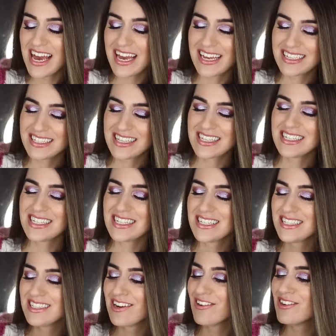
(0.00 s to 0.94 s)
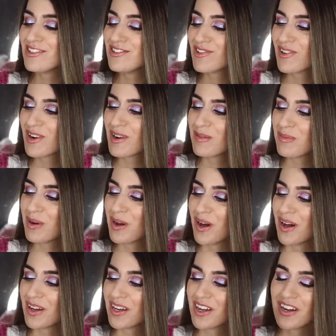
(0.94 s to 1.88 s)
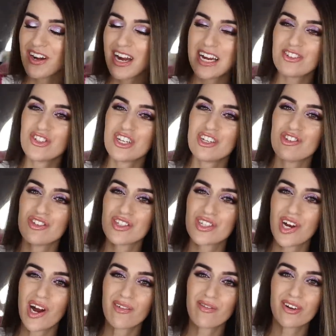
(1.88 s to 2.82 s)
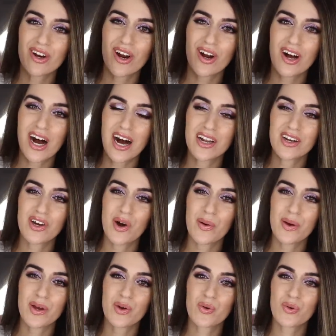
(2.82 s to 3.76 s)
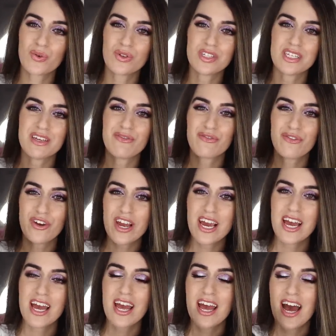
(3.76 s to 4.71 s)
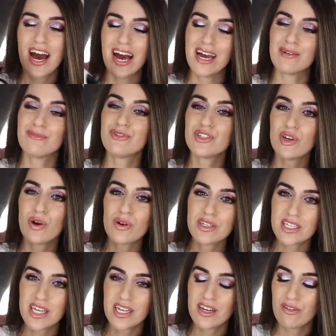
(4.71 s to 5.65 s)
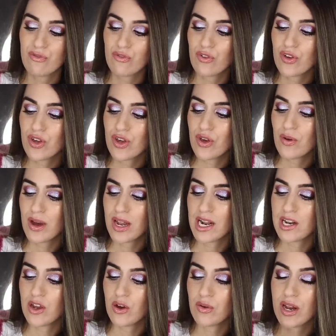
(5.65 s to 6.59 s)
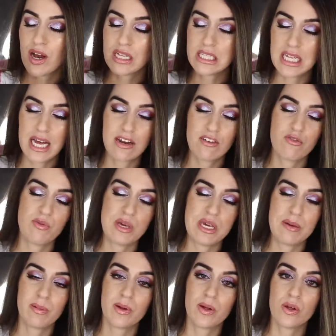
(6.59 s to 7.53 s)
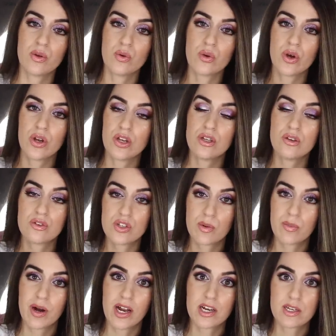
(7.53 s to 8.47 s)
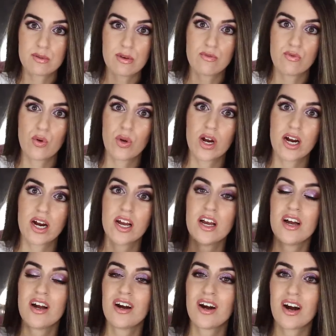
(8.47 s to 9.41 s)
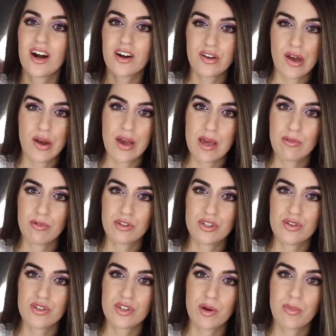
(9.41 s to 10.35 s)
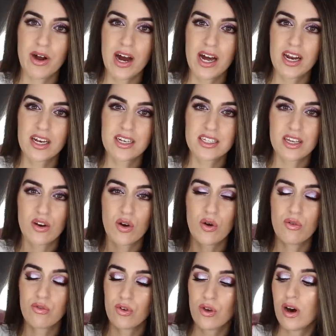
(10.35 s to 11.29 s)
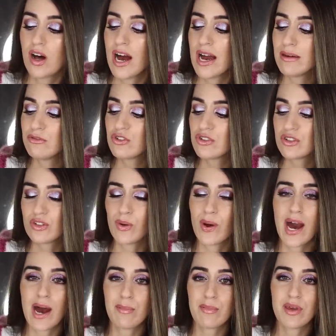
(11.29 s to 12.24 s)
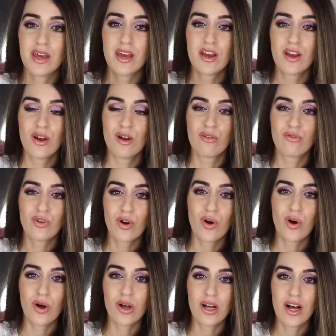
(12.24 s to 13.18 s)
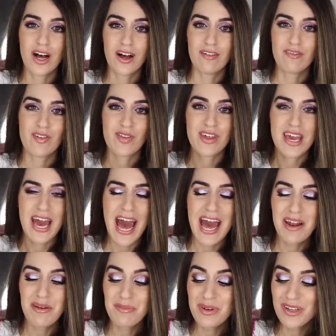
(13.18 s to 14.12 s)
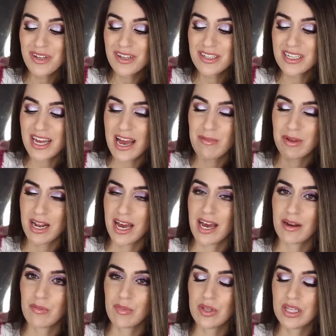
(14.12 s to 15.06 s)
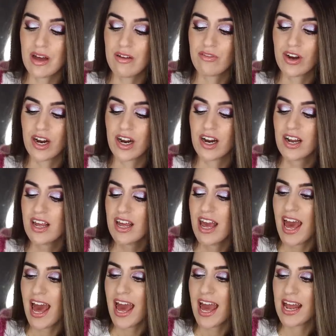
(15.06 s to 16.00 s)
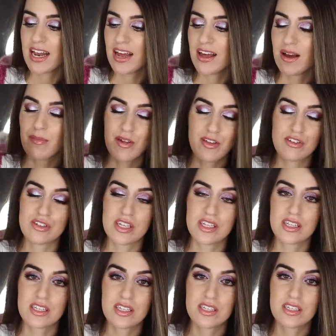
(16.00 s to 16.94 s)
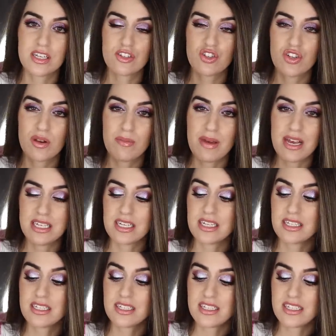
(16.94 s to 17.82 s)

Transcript: this. This is so adorable. Congratulations, CoverGirl, on going cruelty-free. I am so excited for you, and I know now a lot of people who couldn't use their products before are now able to use their products, and overall, I'm just so happy for all of the animals. I'm an animal lover, and I just think this is such an amazing